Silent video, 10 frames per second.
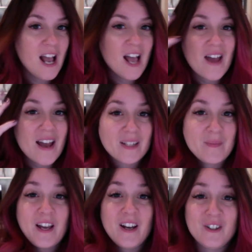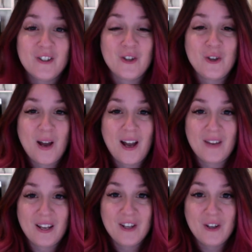that is because you have
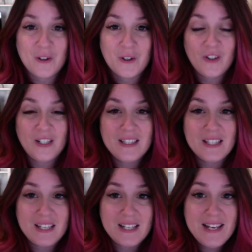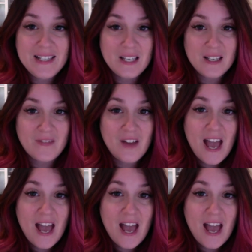hidden cuticle and the adhesive